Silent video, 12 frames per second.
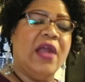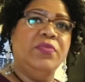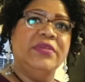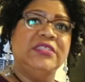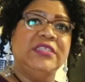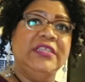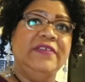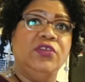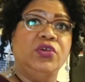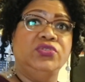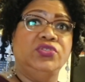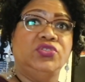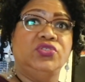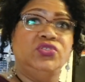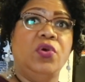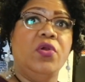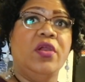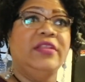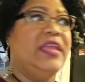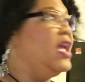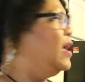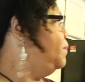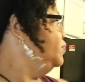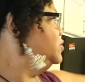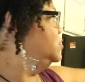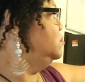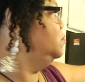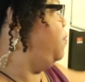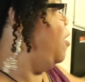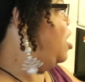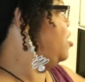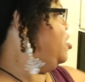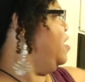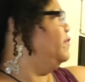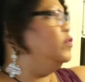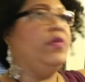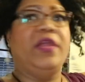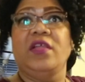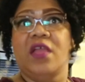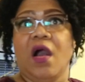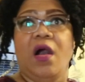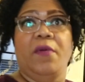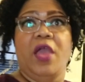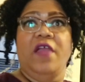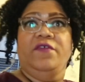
I went to leave to go to the store. They had park everywhere, y'all.